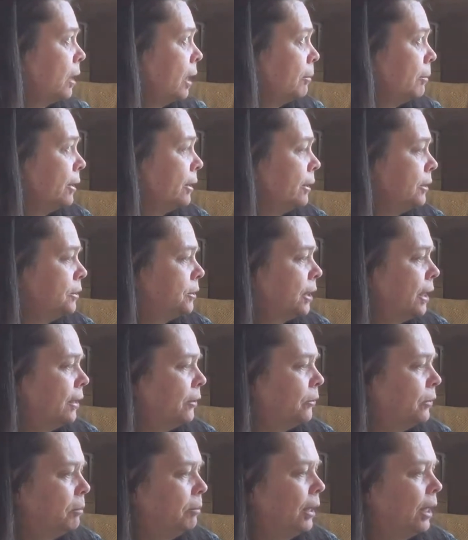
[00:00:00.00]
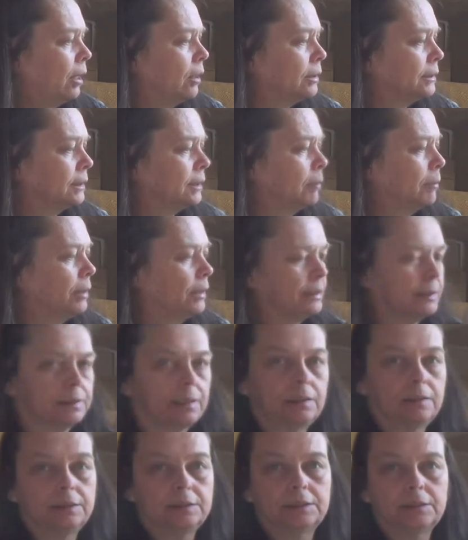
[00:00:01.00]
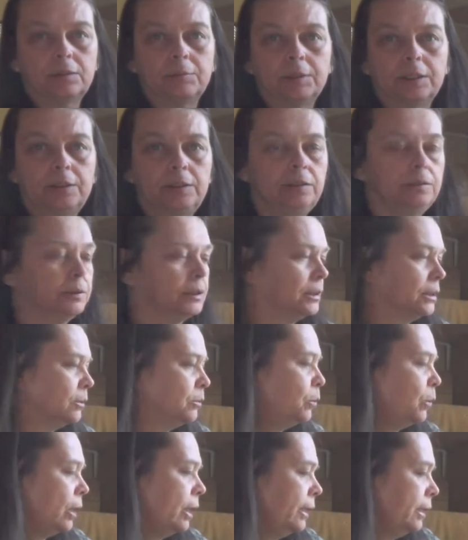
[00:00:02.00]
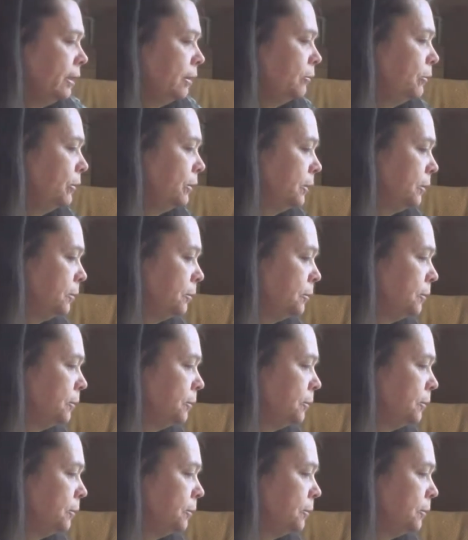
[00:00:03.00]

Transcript: I'm going to try to repel some of the sun, so I'm going to use the white one.